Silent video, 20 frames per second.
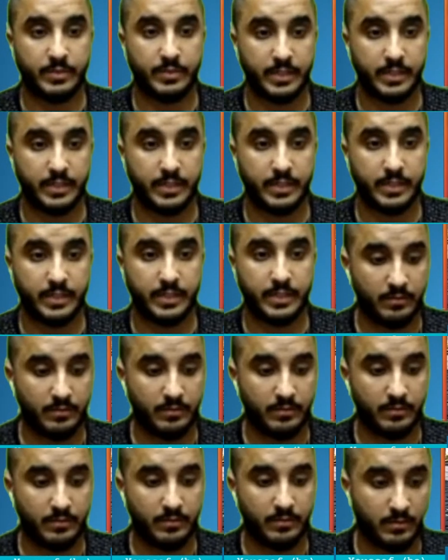our website,
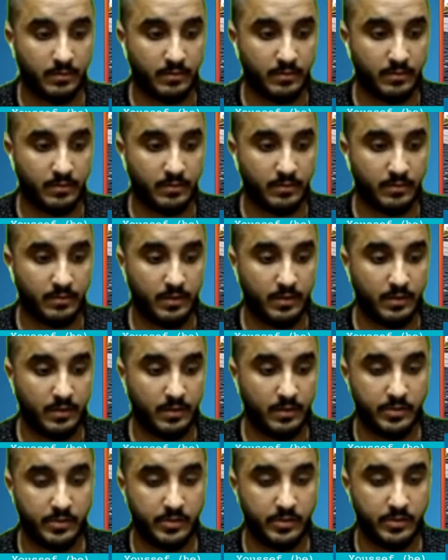as
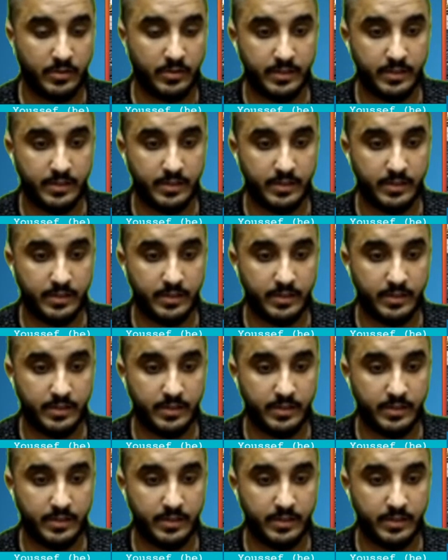you can see,